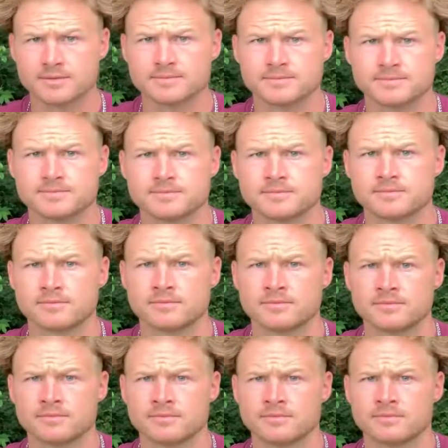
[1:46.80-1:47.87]

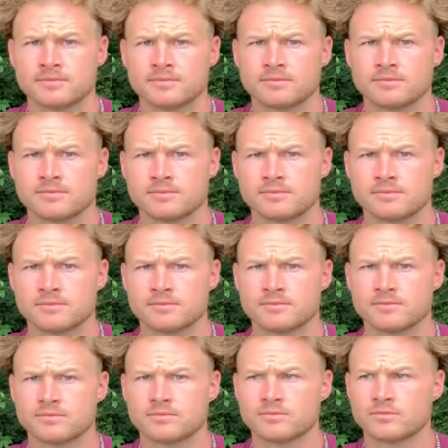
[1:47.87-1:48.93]

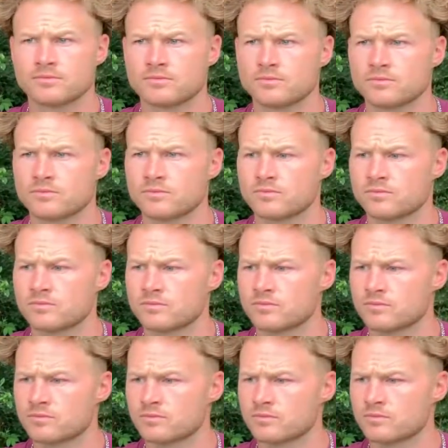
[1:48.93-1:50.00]

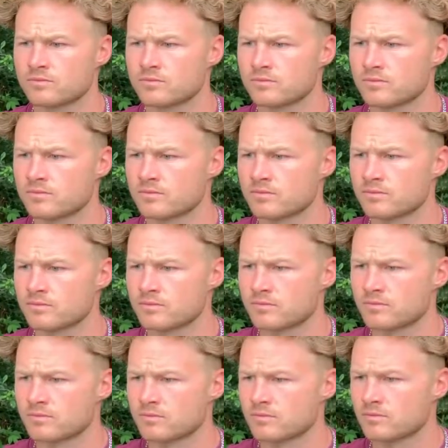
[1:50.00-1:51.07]

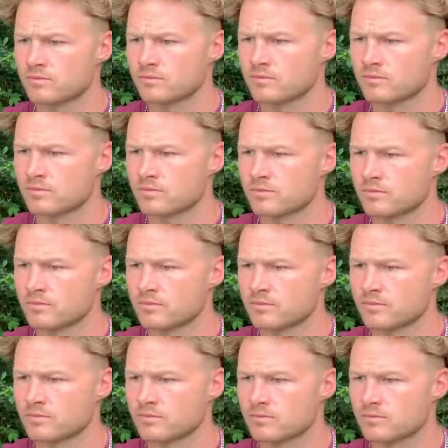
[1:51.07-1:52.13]
No words are spoken by the person on screen.